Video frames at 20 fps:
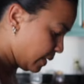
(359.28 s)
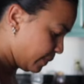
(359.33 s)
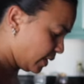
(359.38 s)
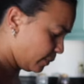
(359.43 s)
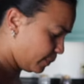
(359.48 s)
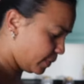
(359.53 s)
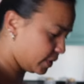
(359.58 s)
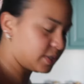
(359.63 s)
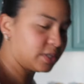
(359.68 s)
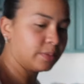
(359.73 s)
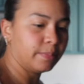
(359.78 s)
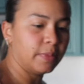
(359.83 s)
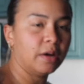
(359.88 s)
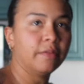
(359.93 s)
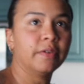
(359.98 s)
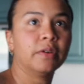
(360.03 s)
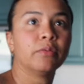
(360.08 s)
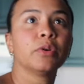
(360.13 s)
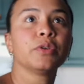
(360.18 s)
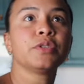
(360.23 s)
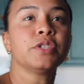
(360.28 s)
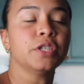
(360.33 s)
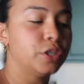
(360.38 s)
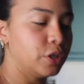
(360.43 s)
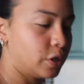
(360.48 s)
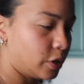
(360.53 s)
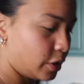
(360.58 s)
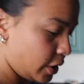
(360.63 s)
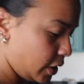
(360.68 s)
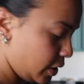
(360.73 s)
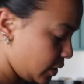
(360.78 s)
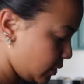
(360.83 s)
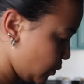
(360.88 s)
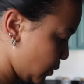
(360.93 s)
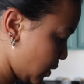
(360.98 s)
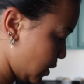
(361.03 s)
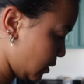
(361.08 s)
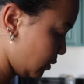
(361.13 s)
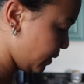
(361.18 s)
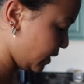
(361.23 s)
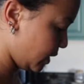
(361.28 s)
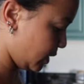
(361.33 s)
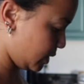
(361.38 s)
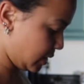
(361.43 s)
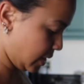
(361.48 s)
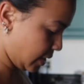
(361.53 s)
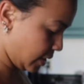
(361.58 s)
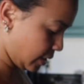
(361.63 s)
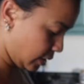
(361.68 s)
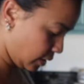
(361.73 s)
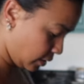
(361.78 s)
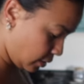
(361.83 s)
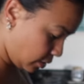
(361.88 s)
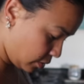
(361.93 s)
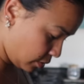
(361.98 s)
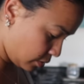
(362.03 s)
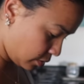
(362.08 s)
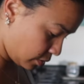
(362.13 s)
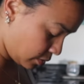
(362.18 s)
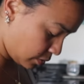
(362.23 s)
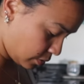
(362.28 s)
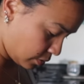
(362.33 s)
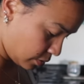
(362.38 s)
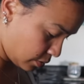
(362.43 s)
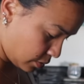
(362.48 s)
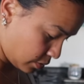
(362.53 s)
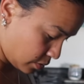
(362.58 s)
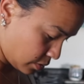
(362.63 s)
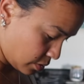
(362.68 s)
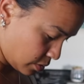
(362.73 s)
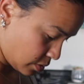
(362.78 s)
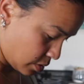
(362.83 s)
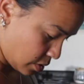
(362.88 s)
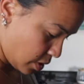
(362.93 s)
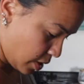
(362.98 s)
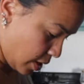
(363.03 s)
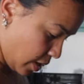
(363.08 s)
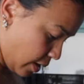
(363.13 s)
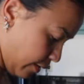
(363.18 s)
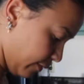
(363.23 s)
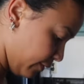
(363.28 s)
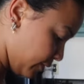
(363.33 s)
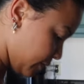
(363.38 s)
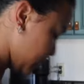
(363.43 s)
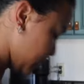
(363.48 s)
Maybe I'll put some oven roasted turkey as well because I have